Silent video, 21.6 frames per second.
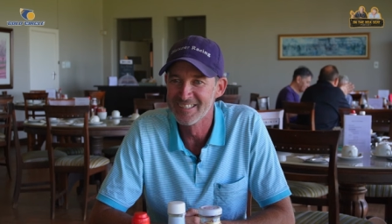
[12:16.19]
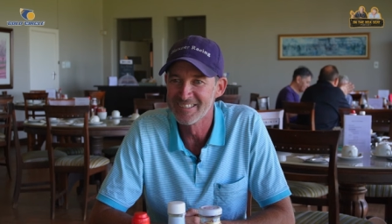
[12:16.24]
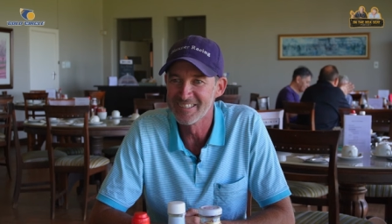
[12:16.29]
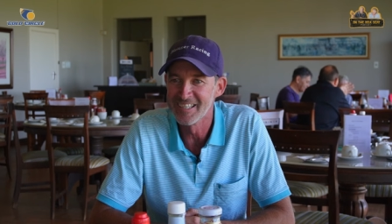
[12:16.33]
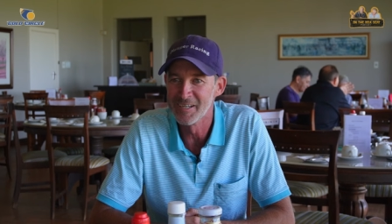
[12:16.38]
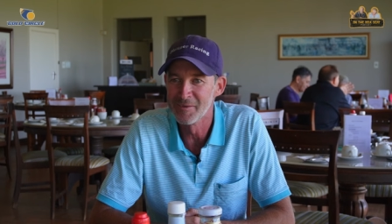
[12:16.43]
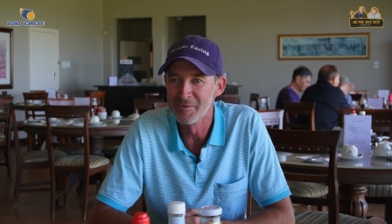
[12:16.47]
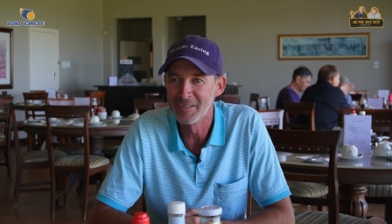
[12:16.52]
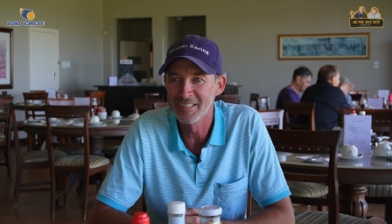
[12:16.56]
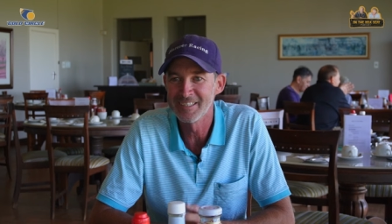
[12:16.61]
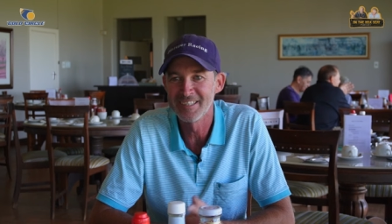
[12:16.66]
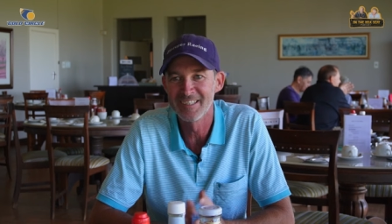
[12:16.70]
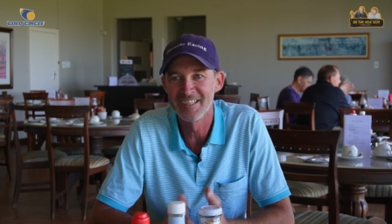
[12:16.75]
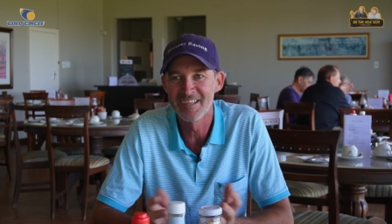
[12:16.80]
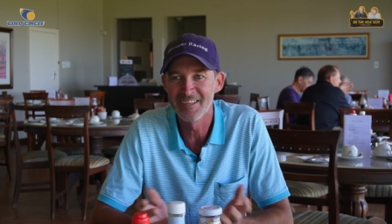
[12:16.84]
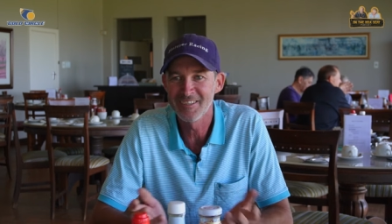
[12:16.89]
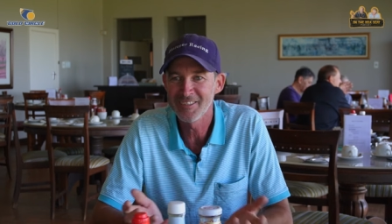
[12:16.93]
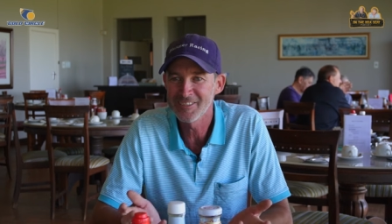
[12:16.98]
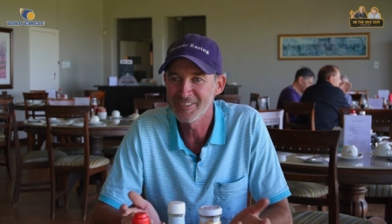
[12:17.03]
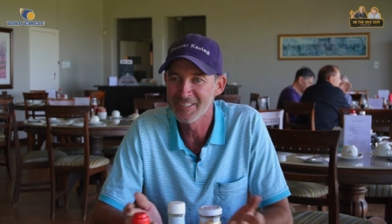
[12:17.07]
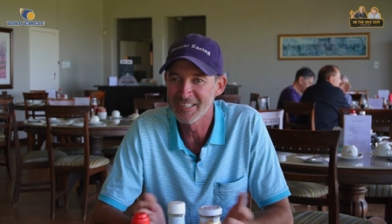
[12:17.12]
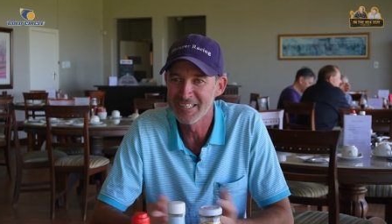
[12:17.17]
So, but
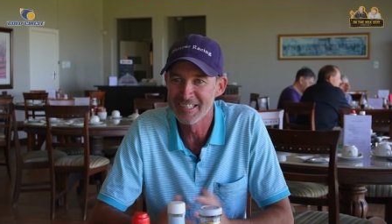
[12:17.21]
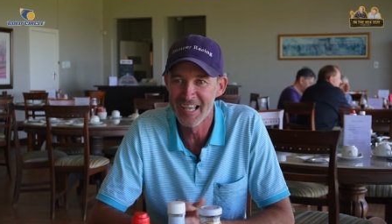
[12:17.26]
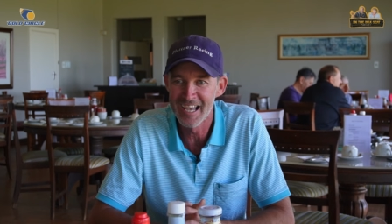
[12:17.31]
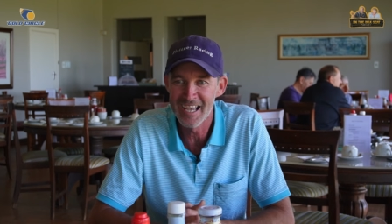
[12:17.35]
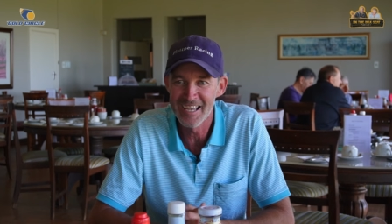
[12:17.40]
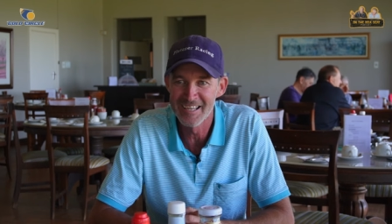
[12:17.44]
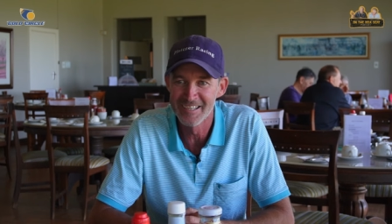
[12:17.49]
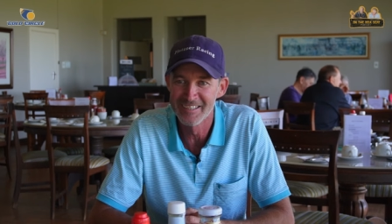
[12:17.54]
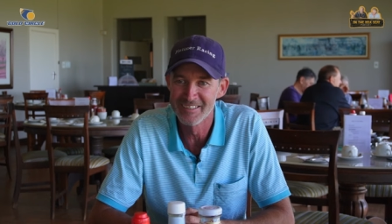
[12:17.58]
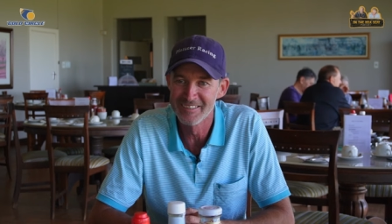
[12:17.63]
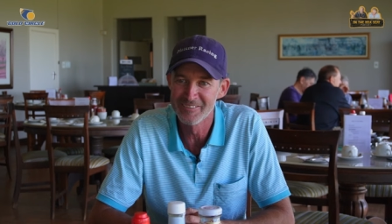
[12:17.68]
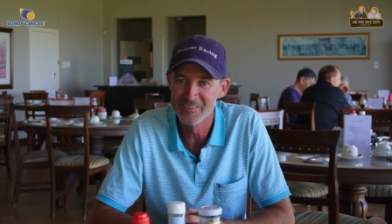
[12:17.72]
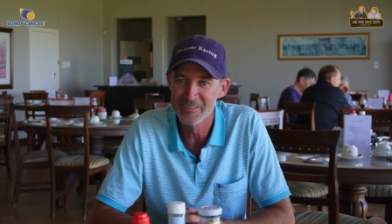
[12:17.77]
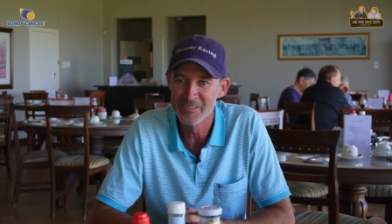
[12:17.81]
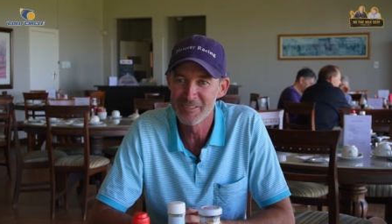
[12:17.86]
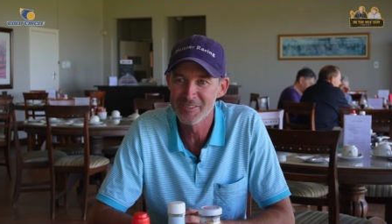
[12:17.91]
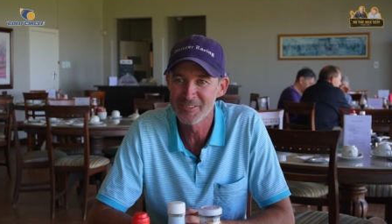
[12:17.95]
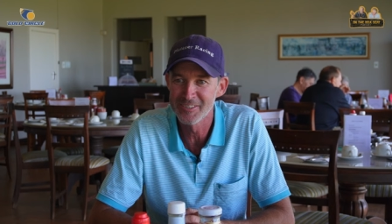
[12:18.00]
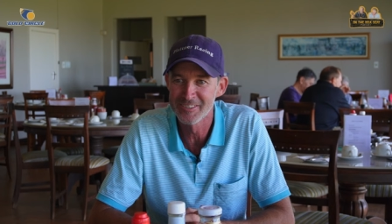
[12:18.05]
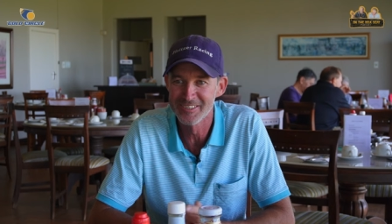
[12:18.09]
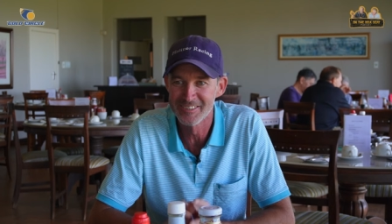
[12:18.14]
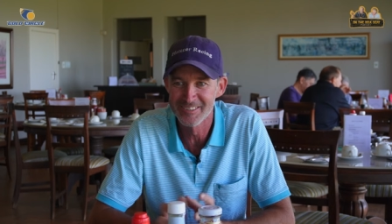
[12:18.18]
also again, we
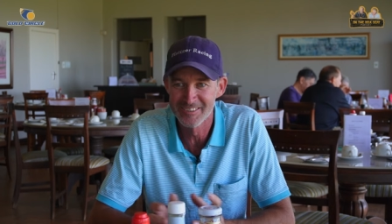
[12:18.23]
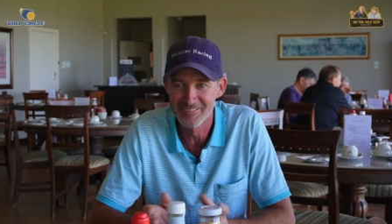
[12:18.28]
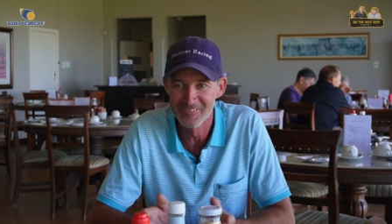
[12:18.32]
used to